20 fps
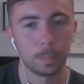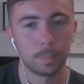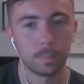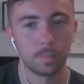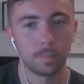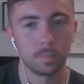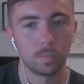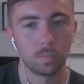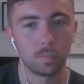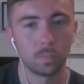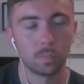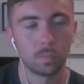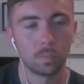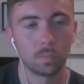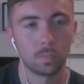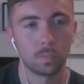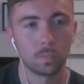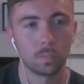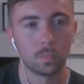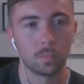
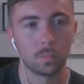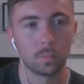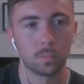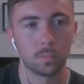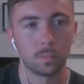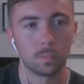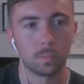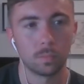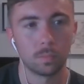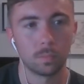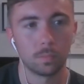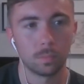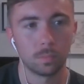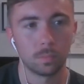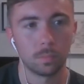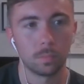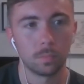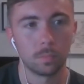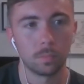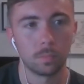
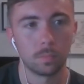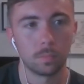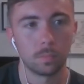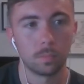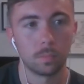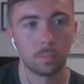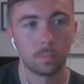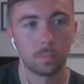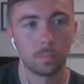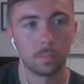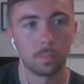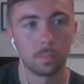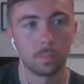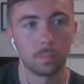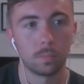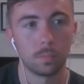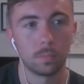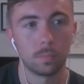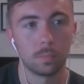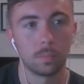
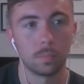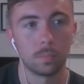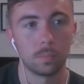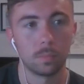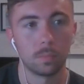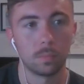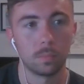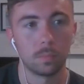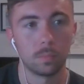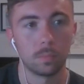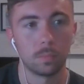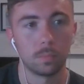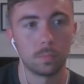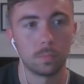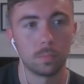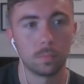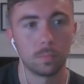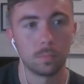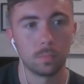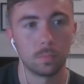
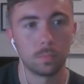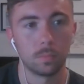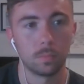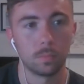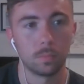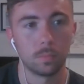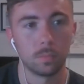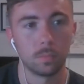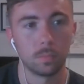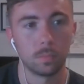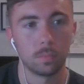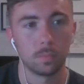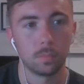(not speaking)